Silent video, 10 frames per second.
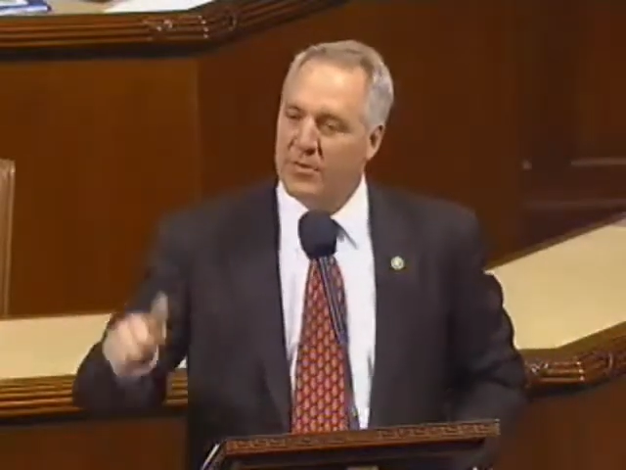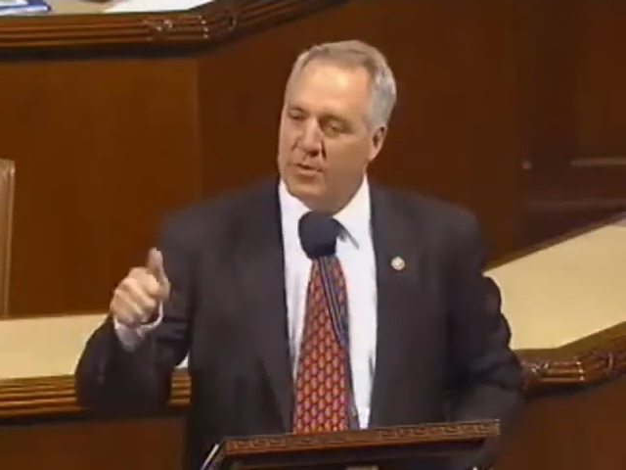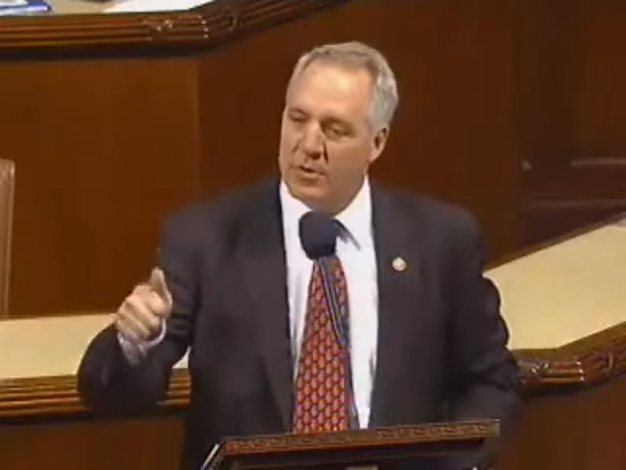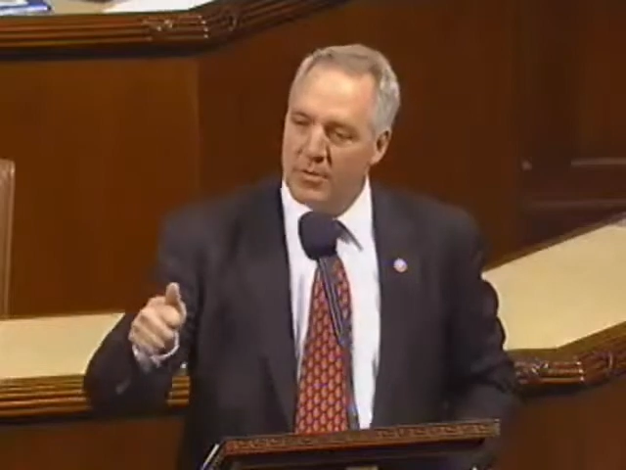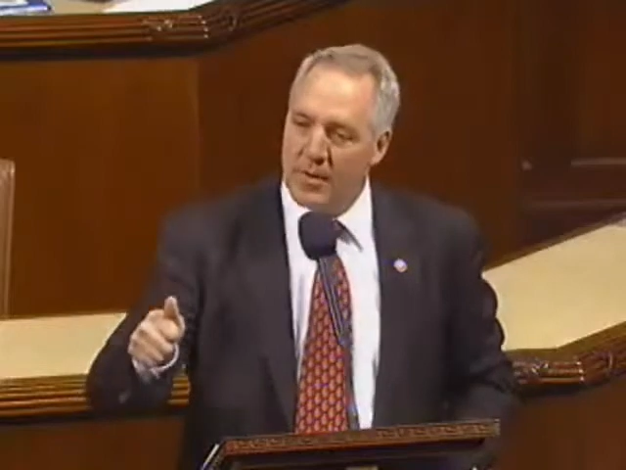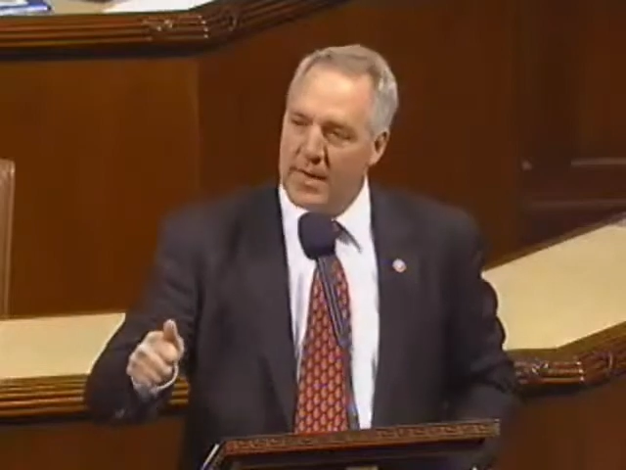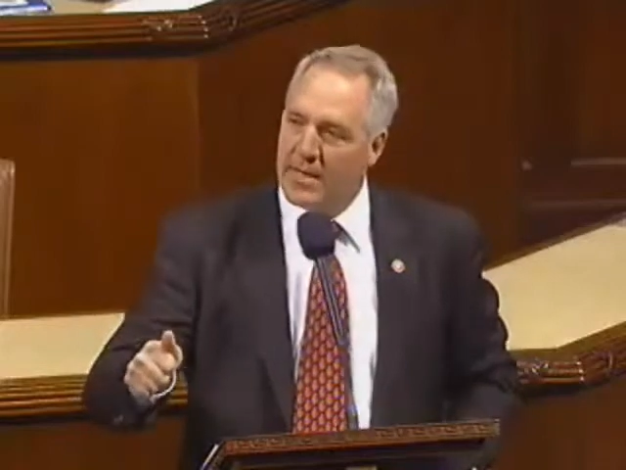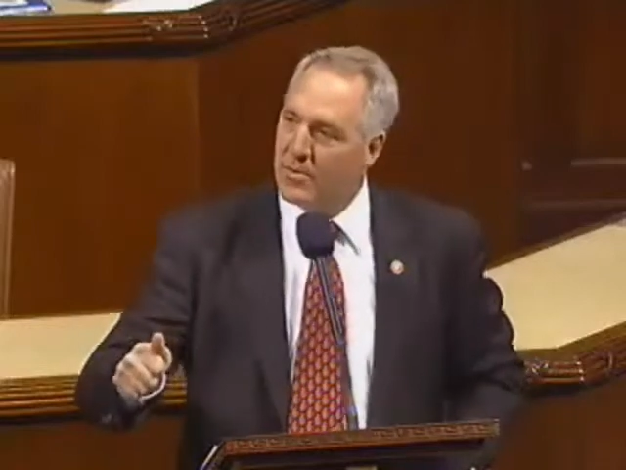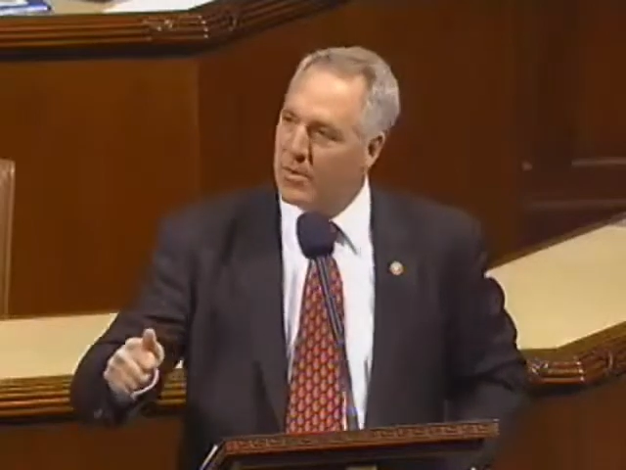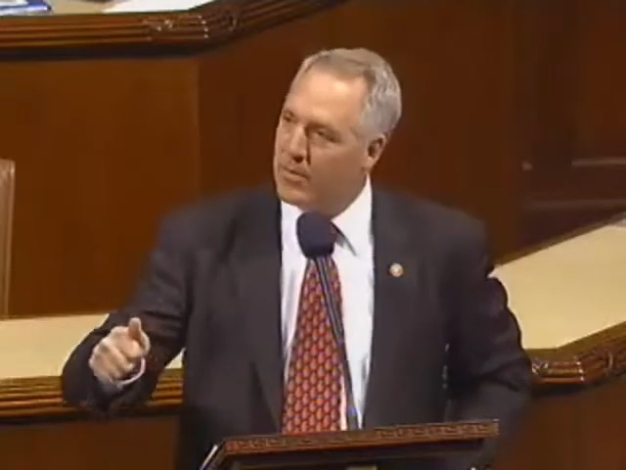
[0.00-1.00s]
good
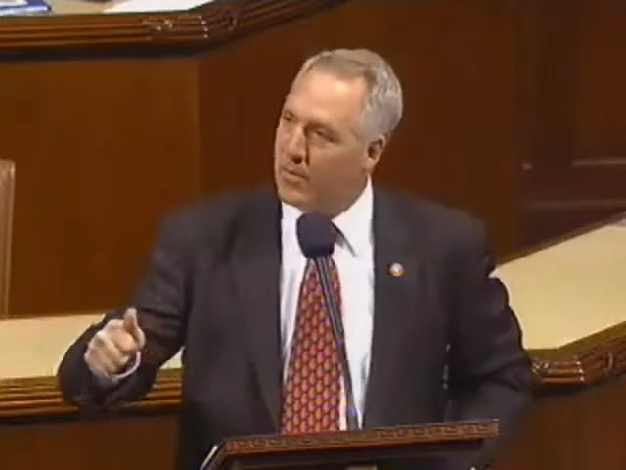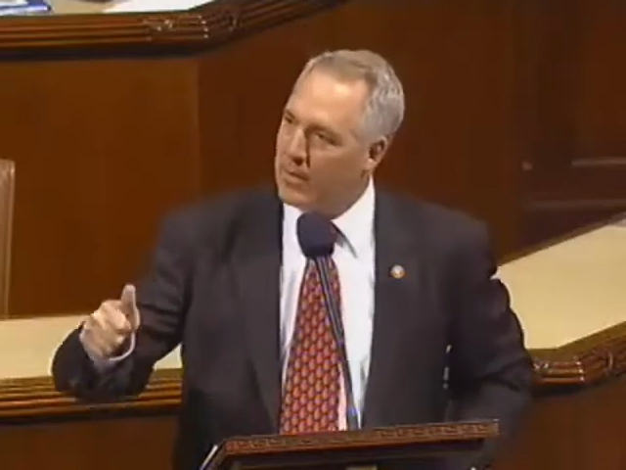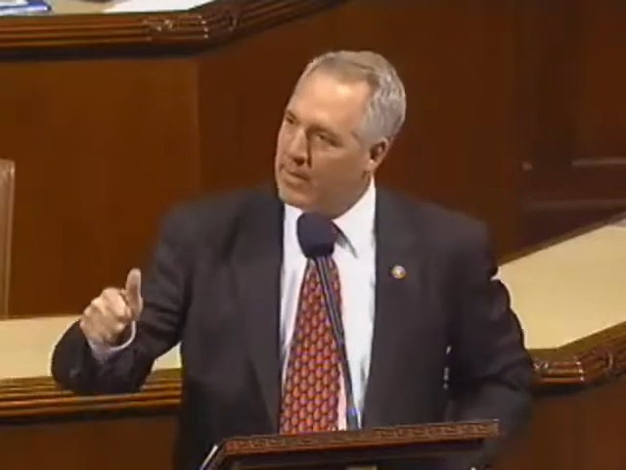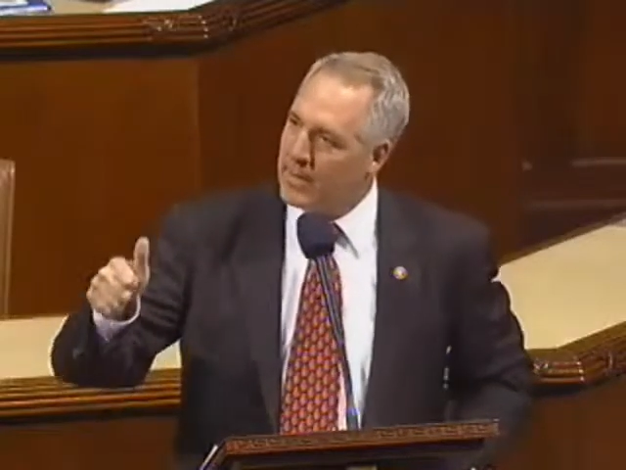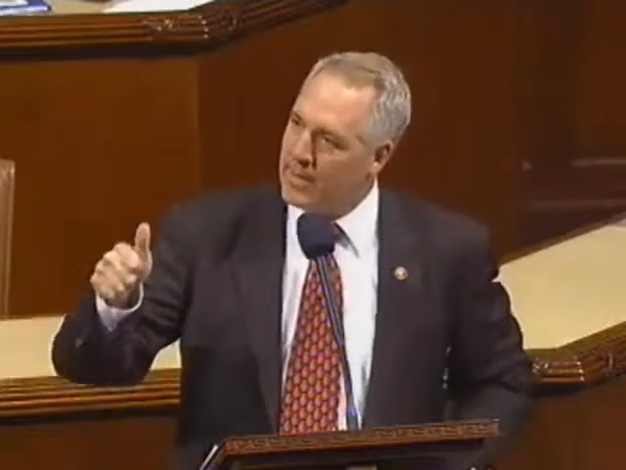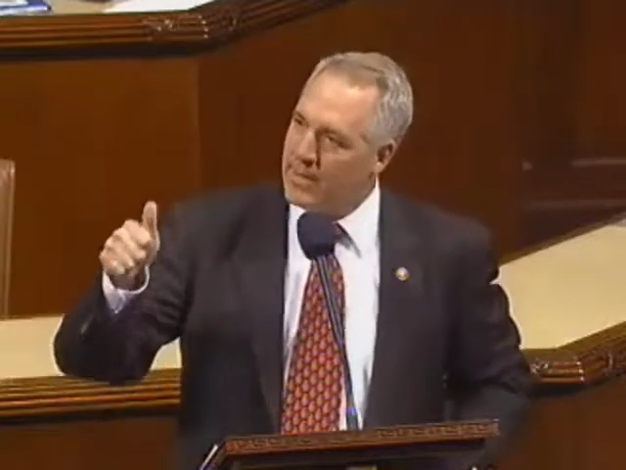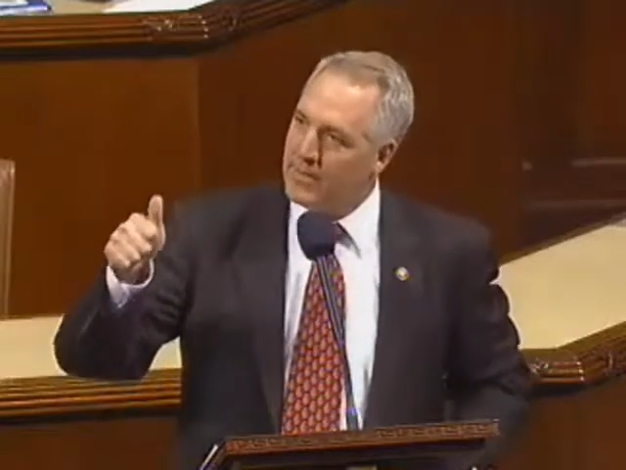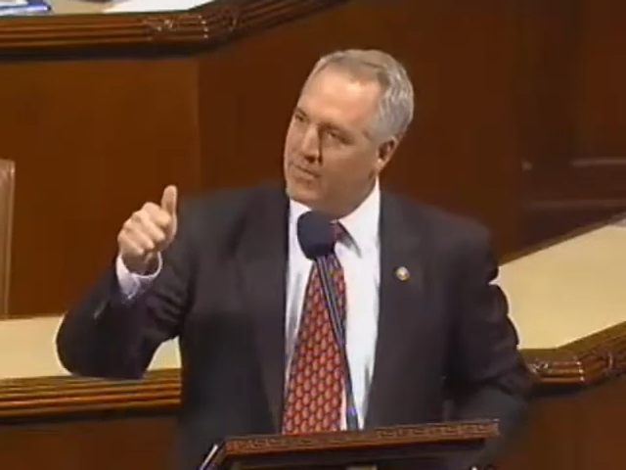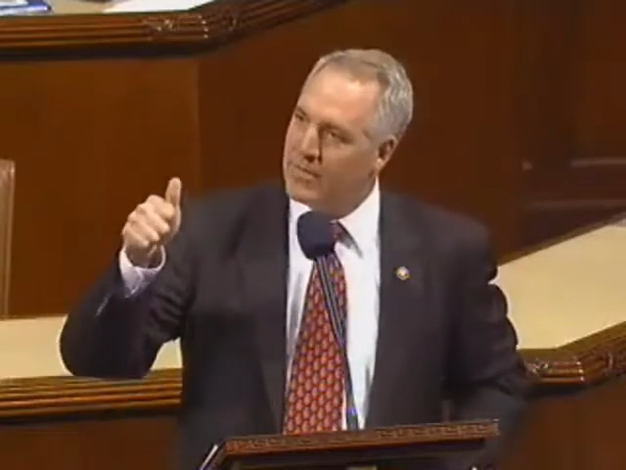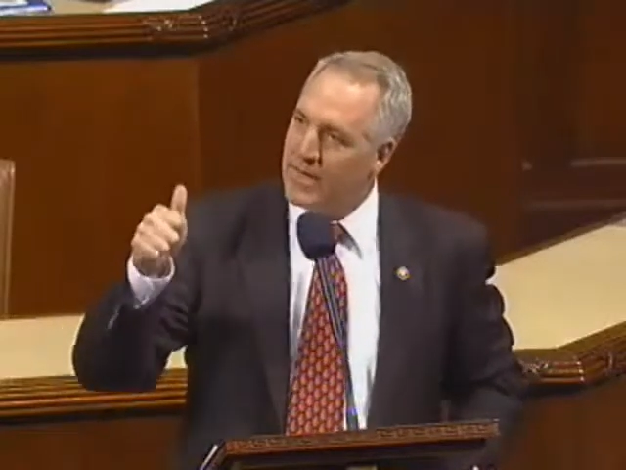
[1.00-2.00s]
grades or
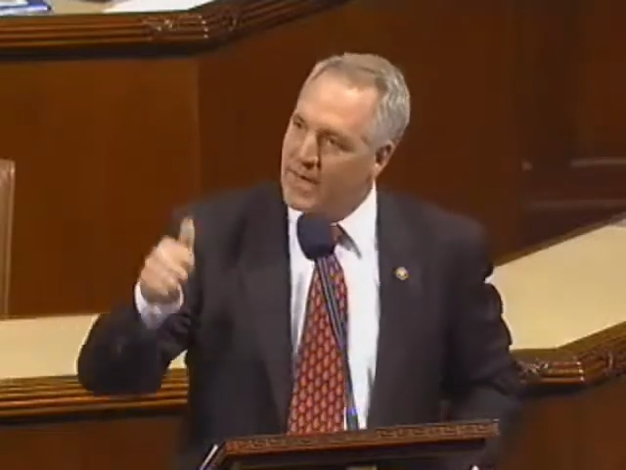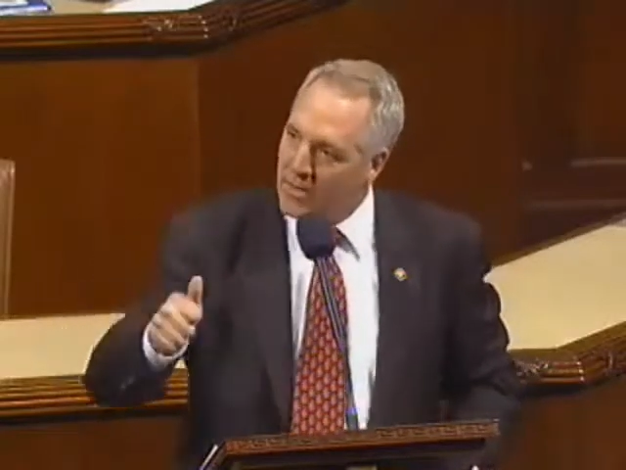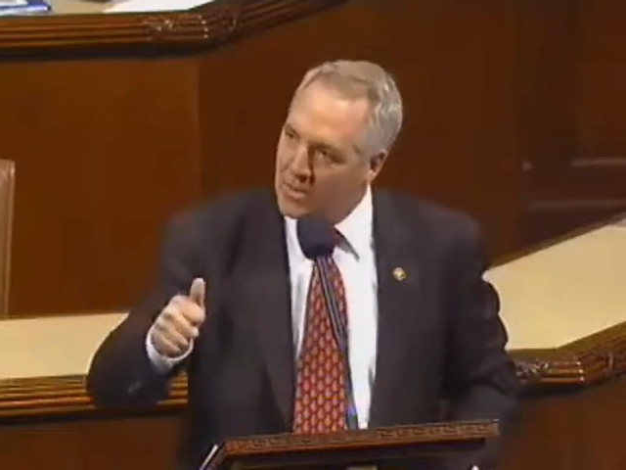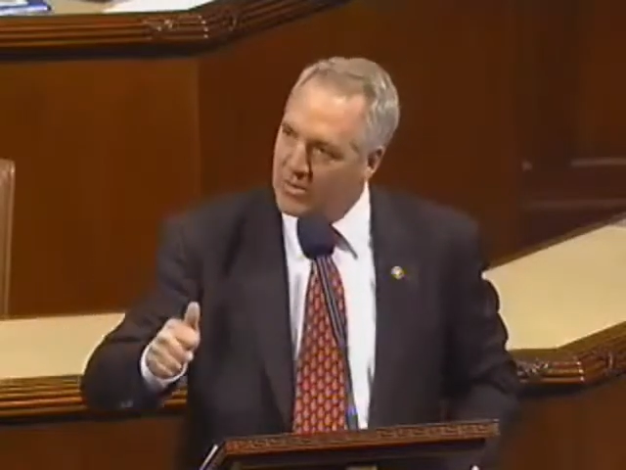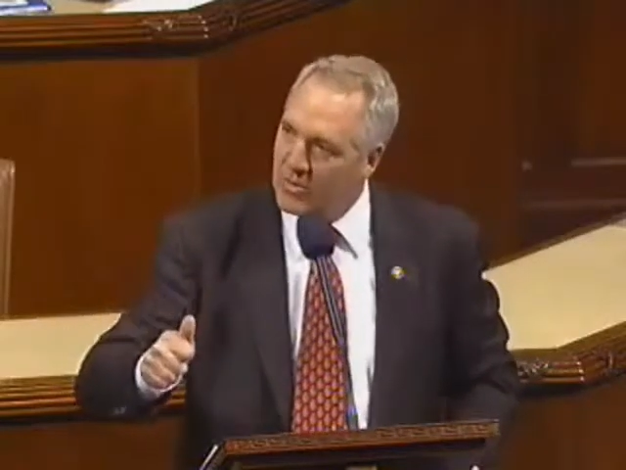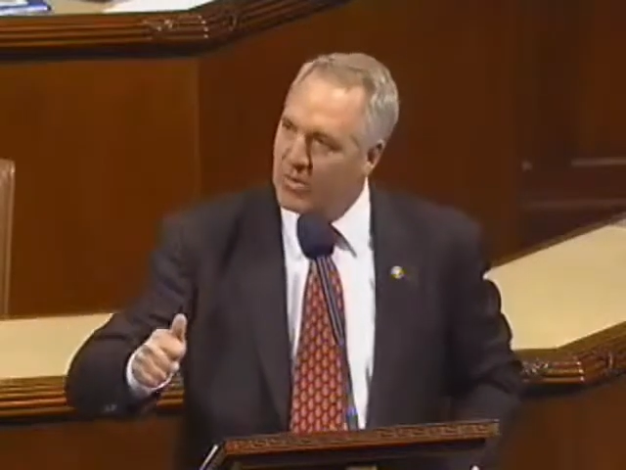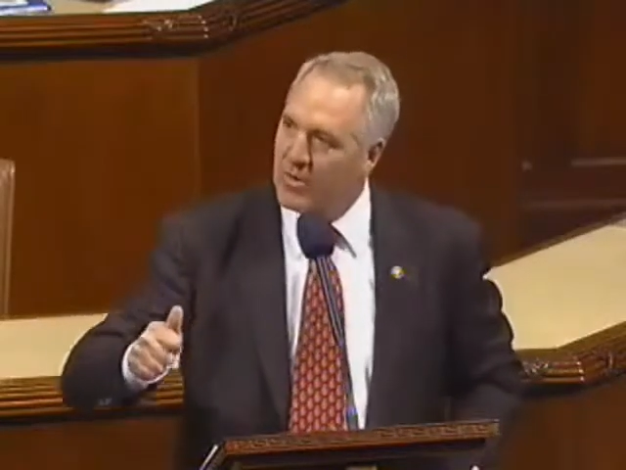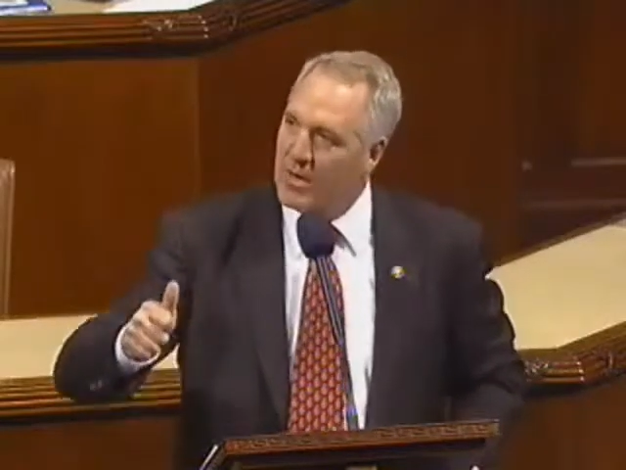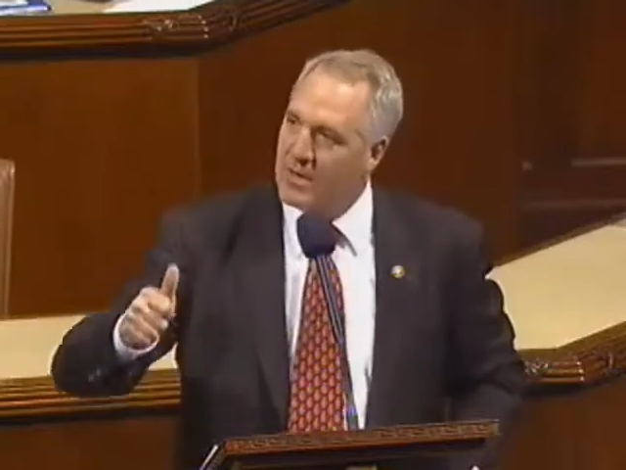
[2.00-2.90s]
kids of character,